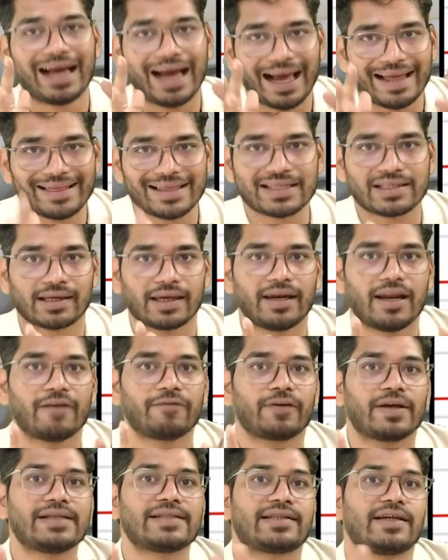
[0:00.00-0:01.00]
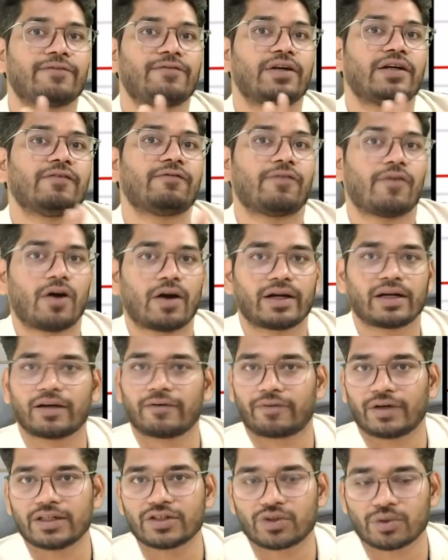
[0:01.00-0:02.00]
And this enough is different for
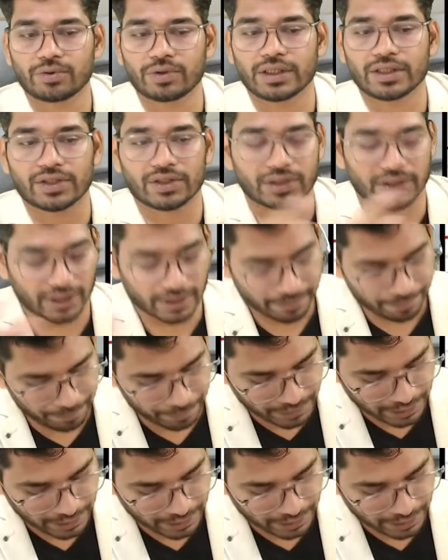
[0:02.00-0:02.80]
different students.